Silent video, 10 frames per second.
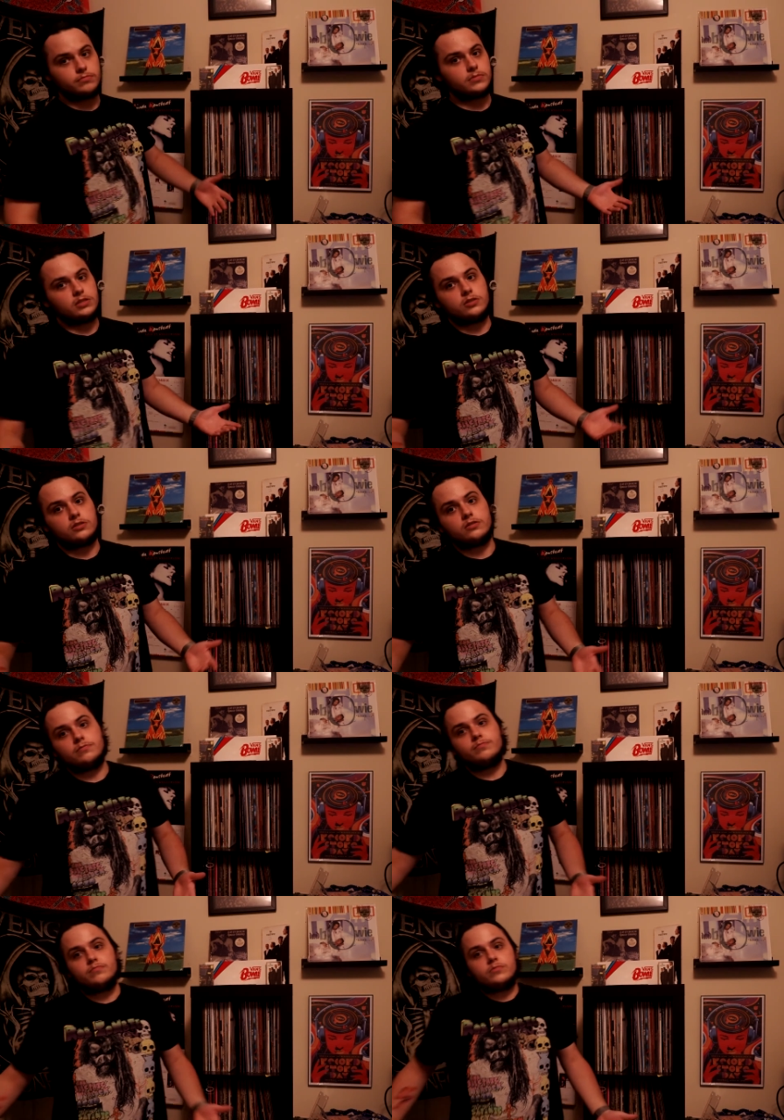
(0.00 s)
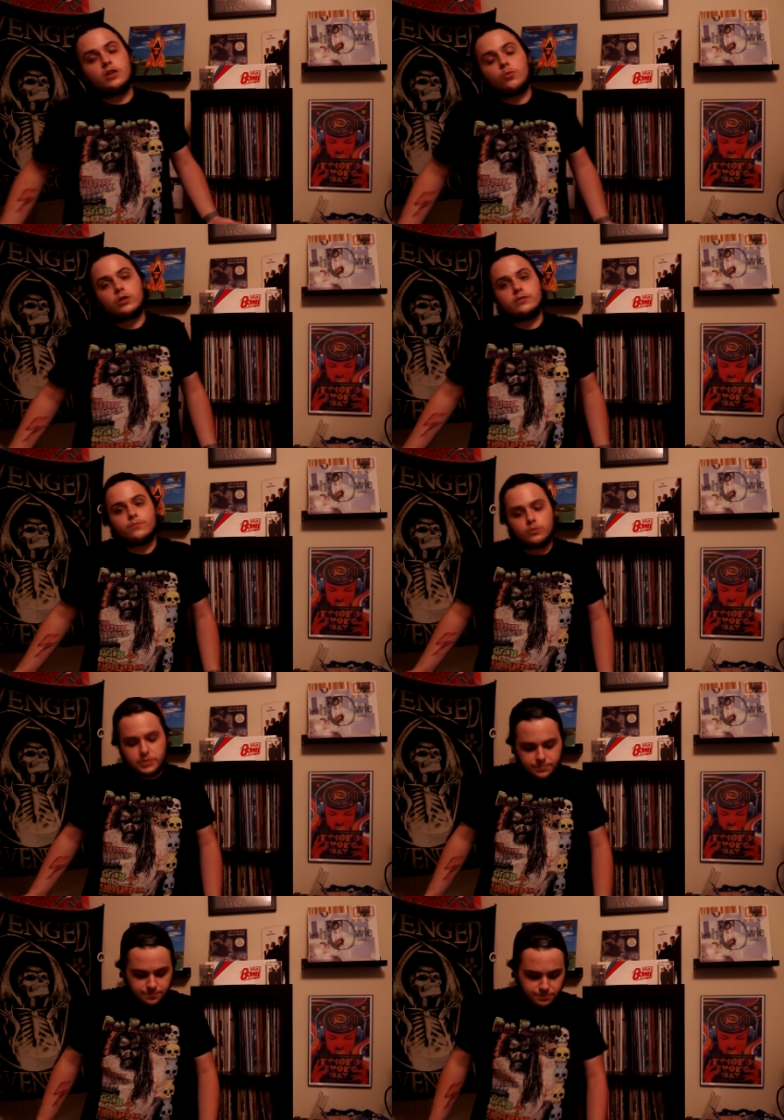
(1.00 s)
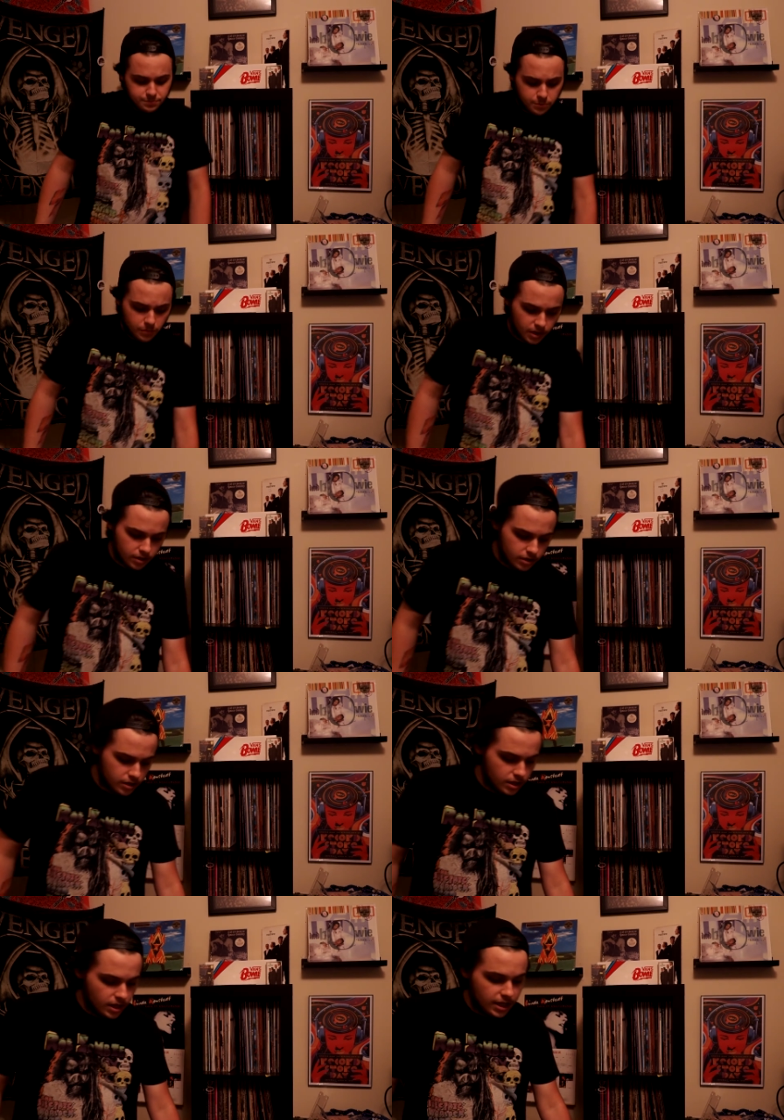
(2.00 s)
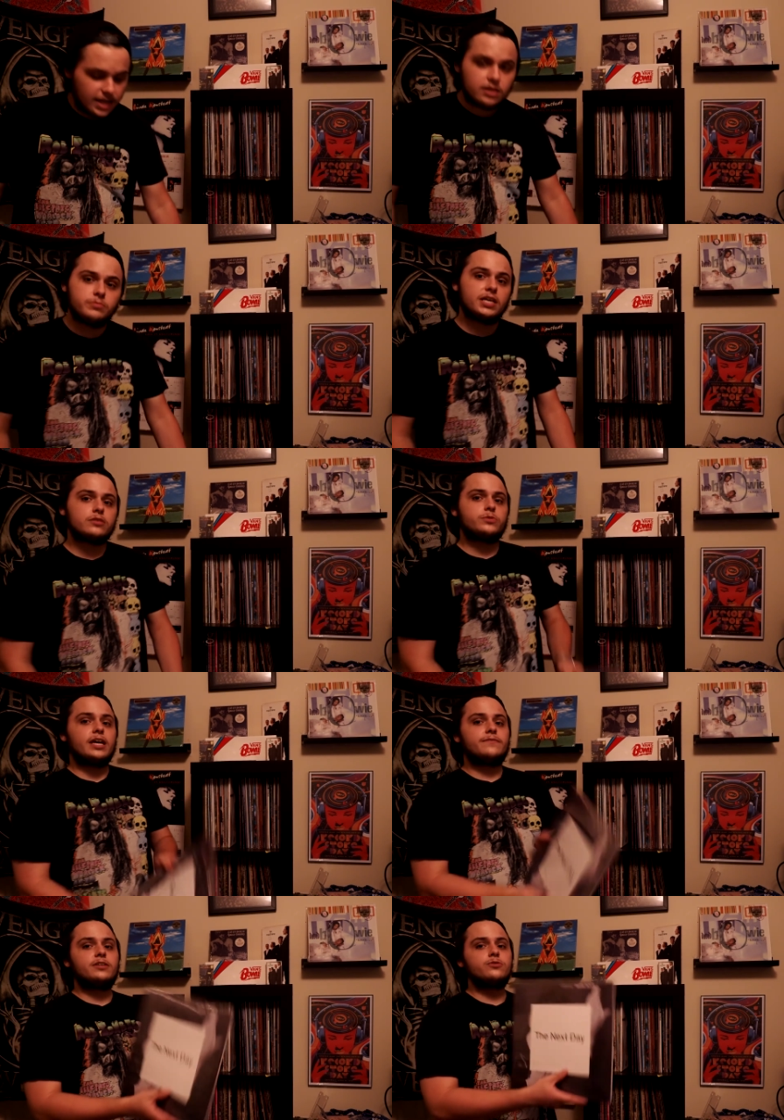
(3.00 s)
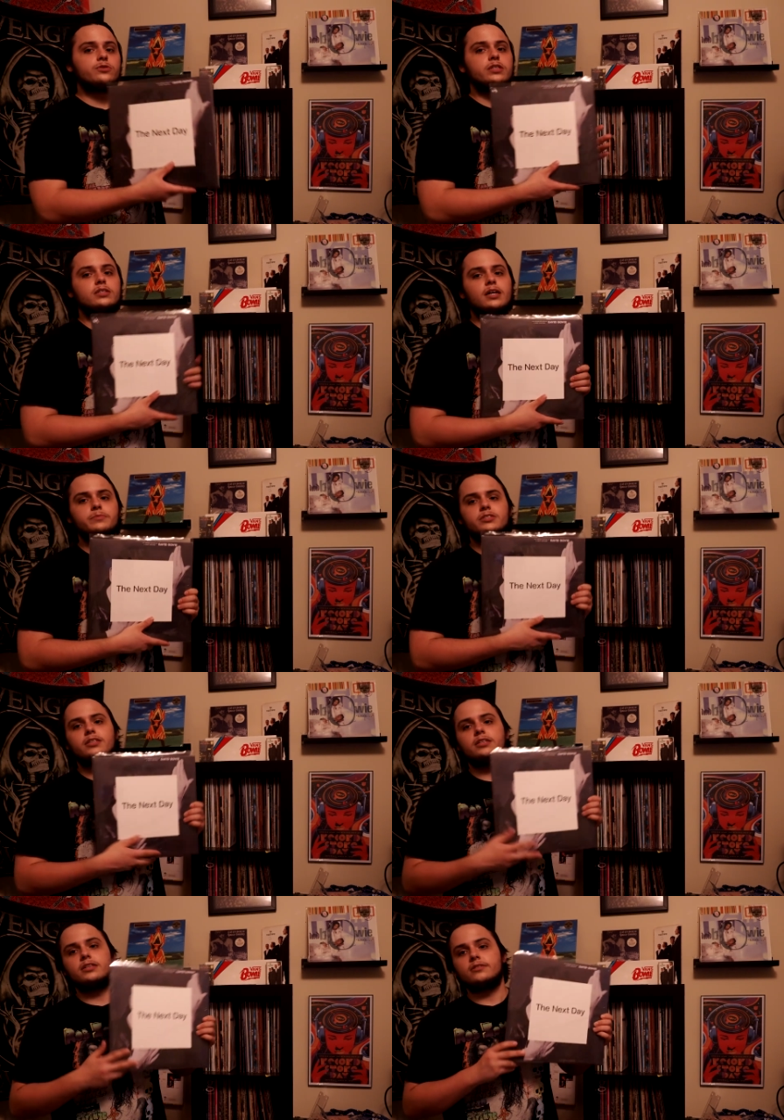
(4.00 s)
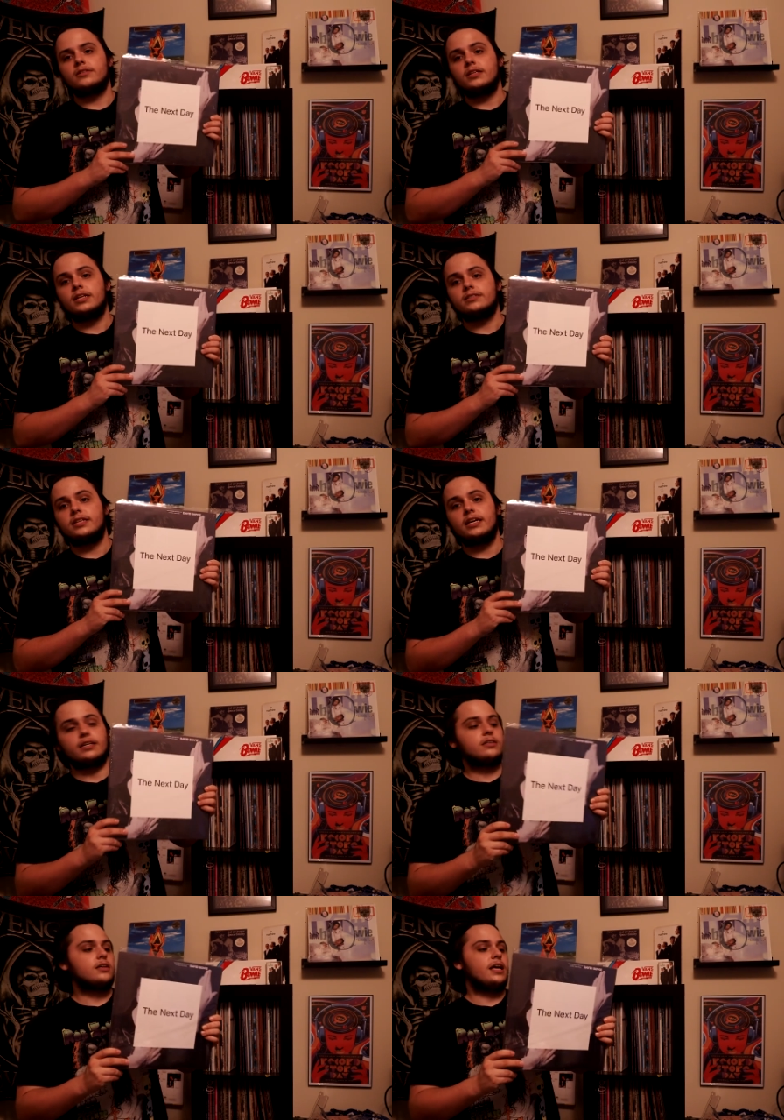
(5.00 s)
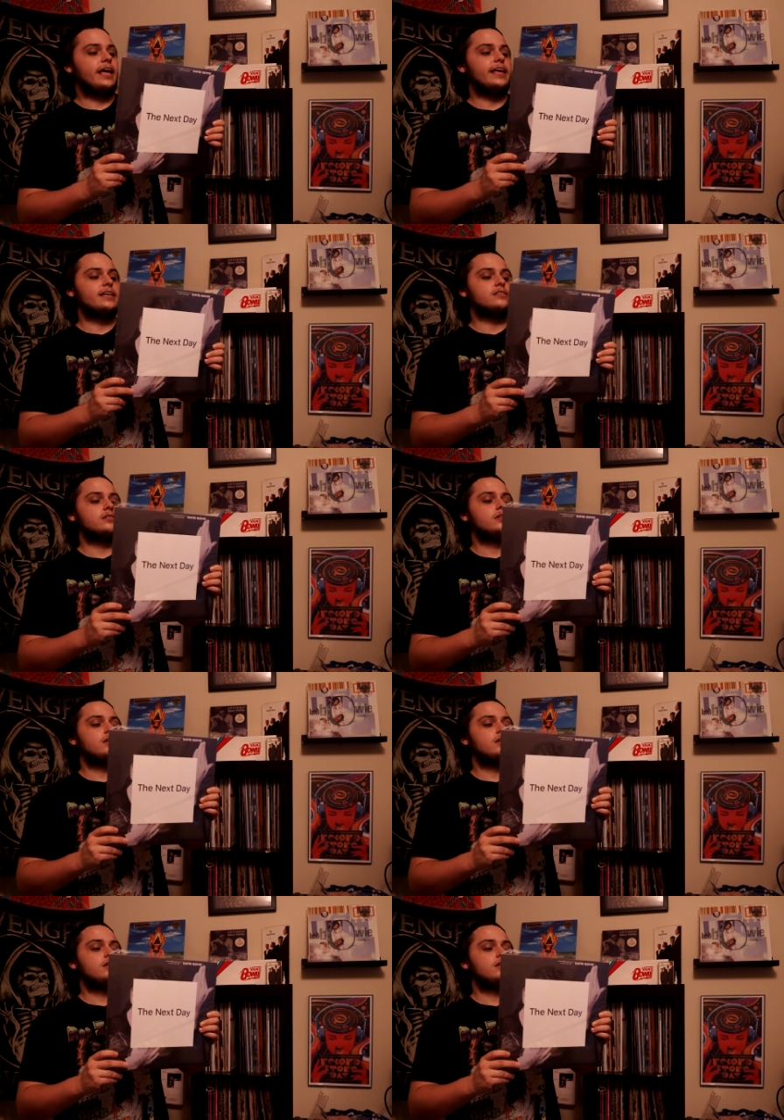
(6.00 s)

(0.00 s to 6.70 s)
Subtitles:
it's not working for me. And up next we have Heroes Again. I'm just kidding, it's the next day. And,